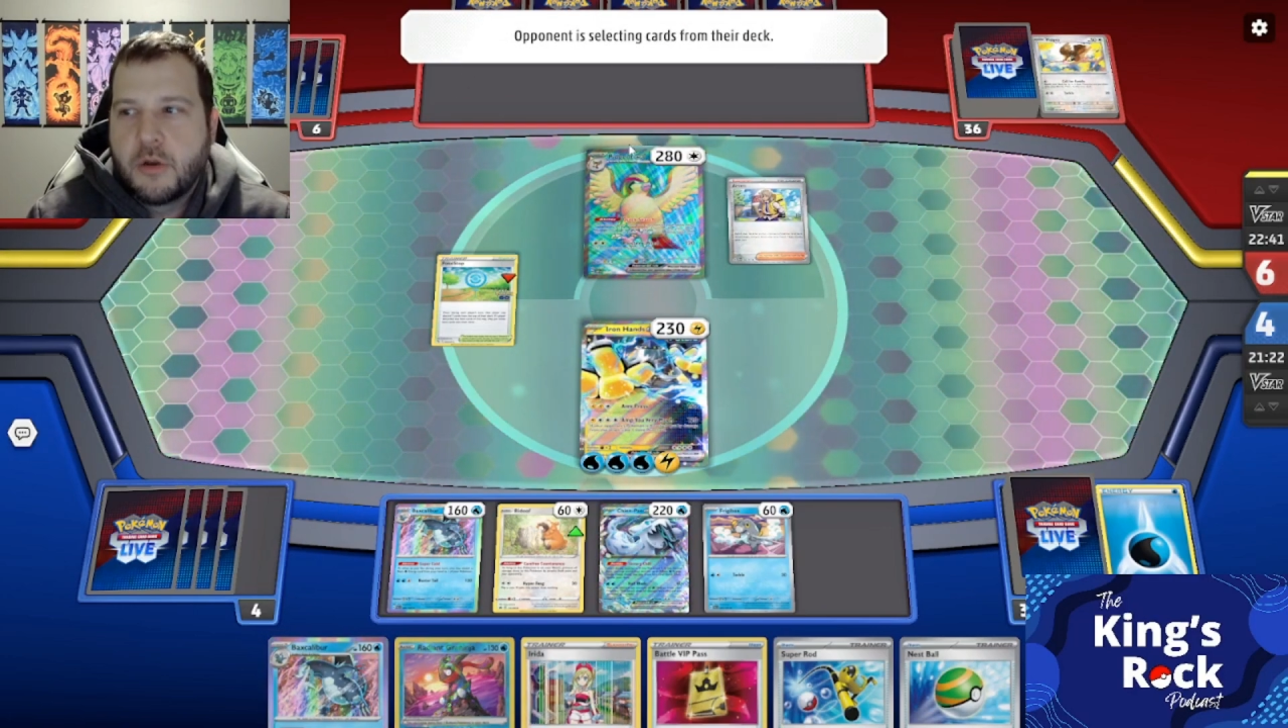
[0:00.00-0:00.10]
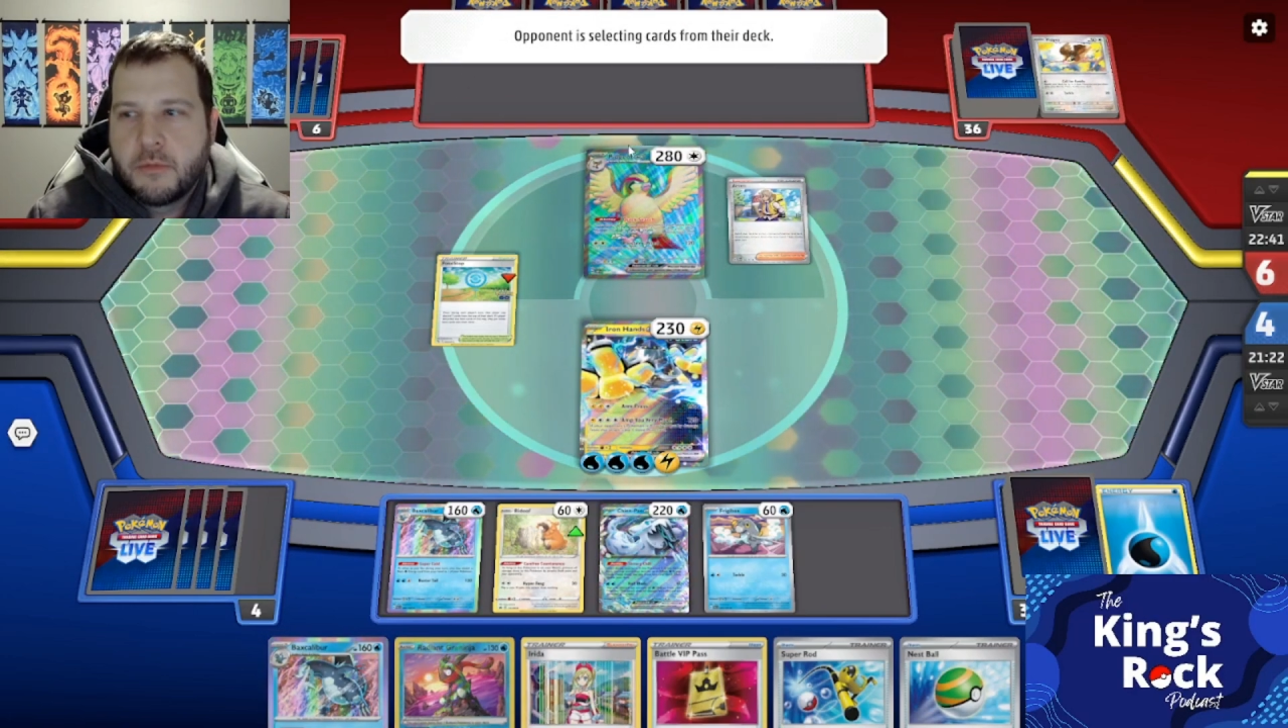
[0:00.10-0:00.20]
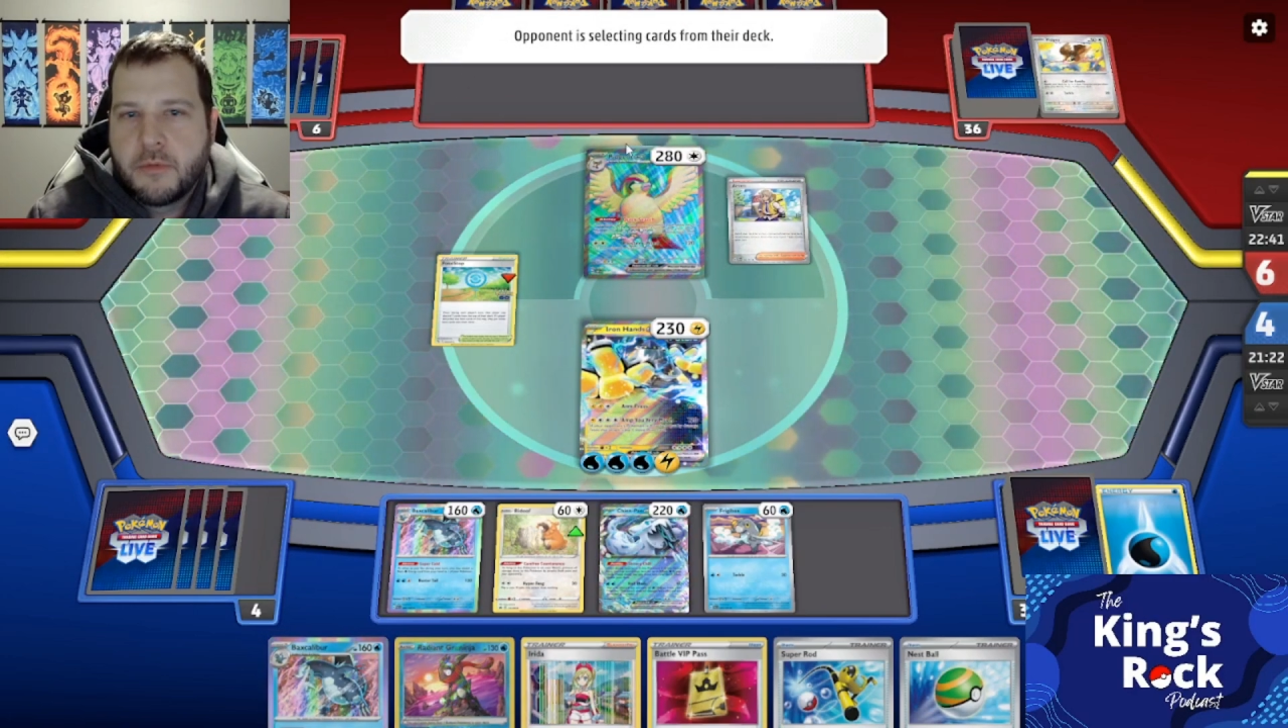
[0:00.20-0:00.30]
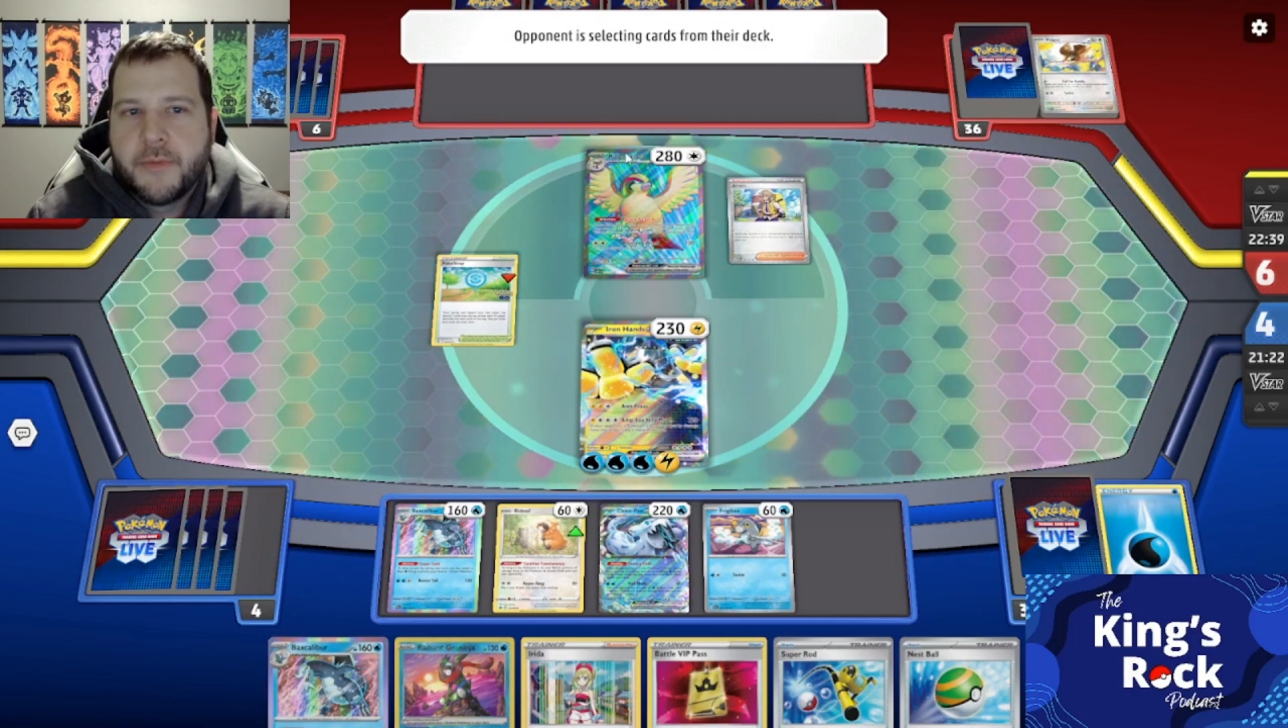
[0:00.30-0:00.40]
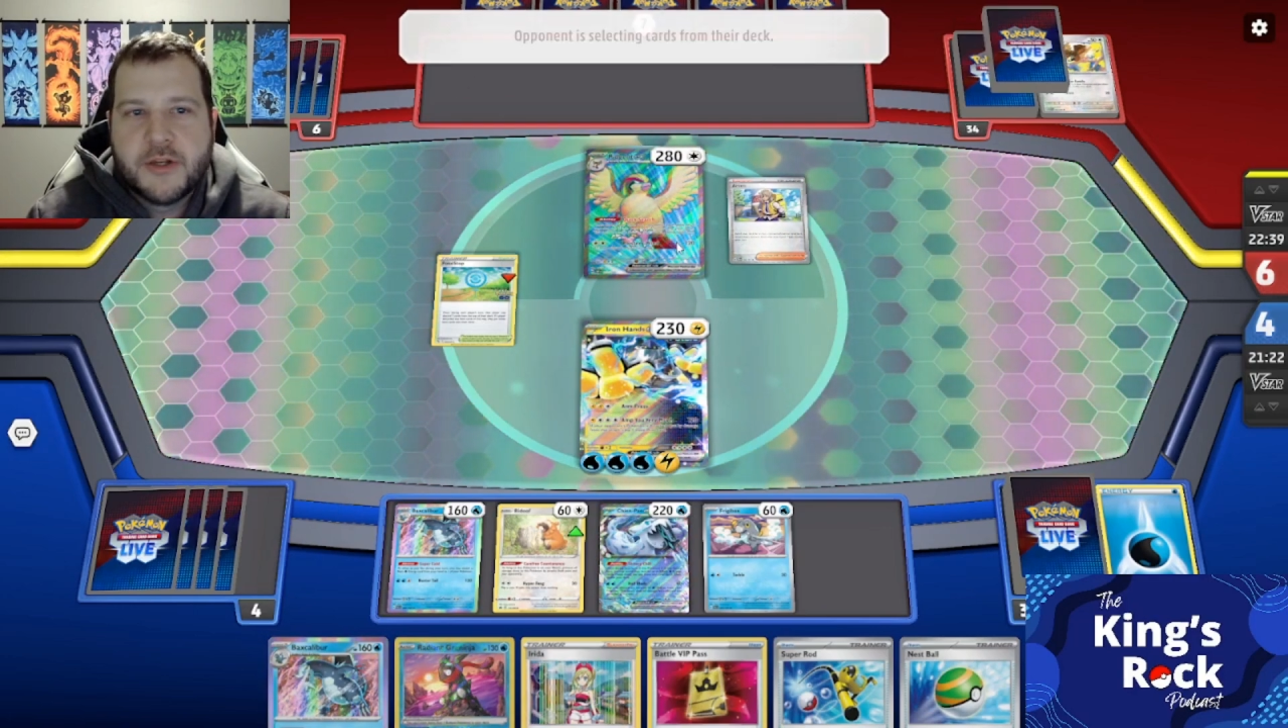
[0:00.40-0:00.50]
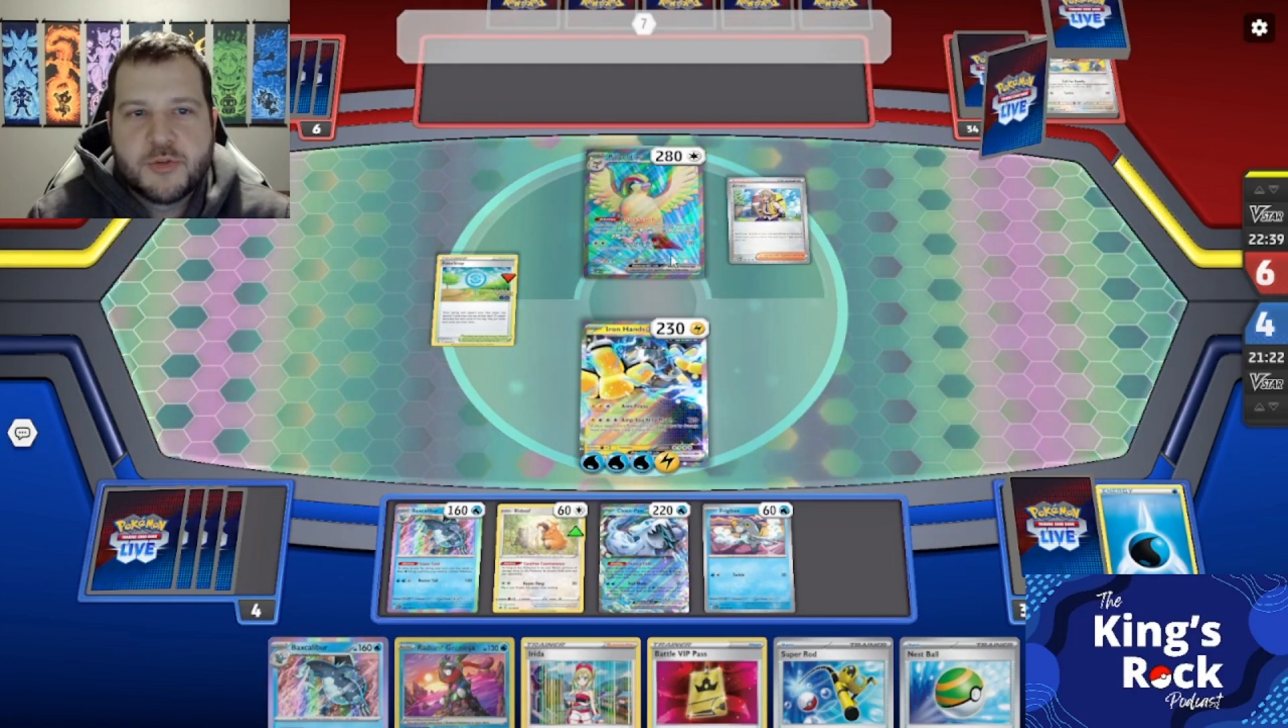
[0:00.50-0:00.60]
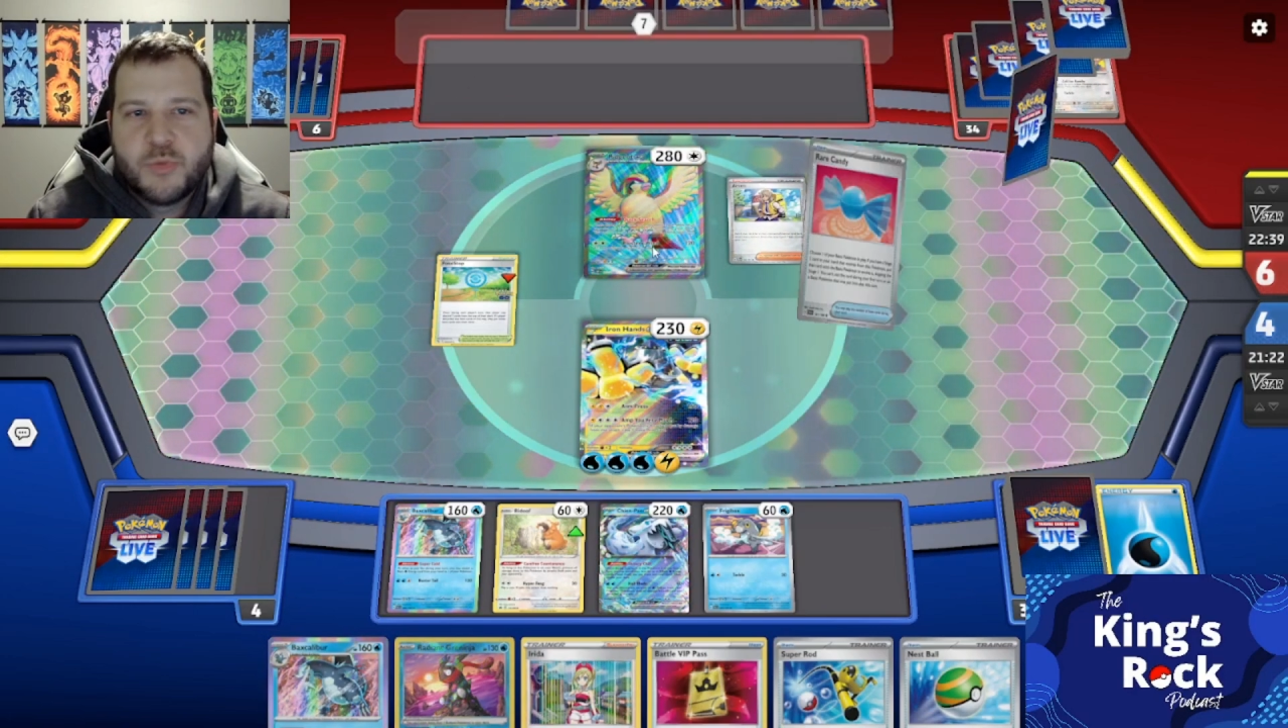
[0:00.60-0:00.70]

up their bench.